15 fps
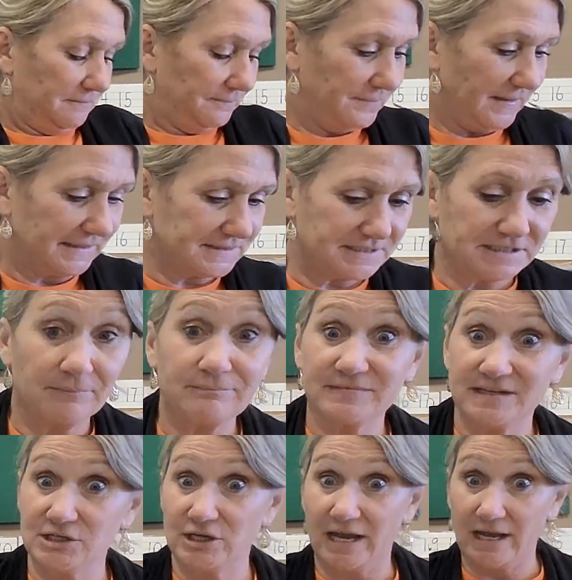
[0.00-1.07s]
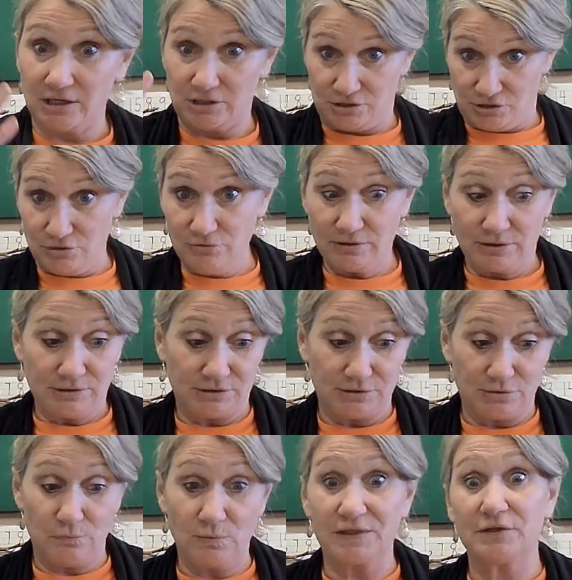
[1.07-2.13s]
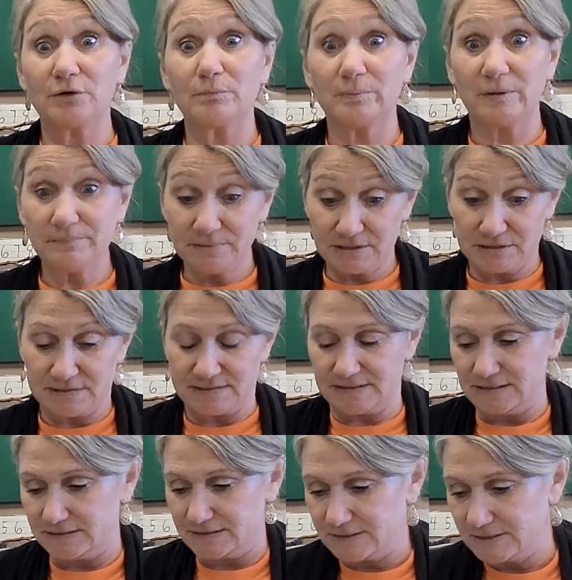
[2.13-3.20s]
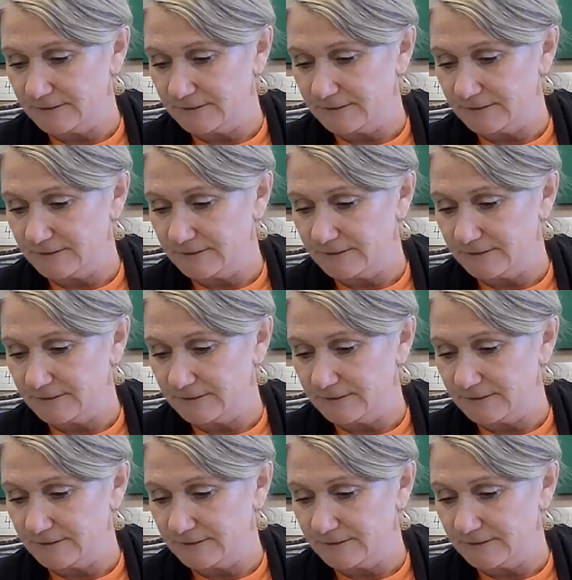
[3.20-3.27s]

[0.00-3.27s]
That's something you could do with your pumpkin seeds.